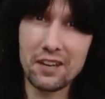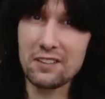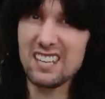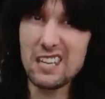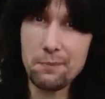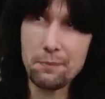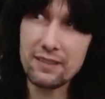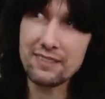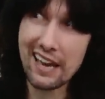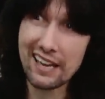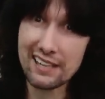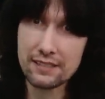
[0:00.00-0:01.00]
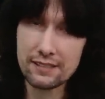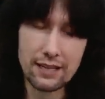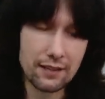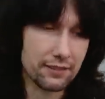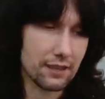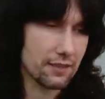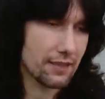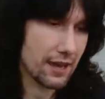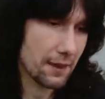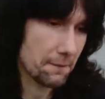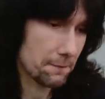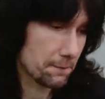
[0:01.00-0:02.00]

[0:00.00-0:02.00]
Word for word: keeping that sixth in there,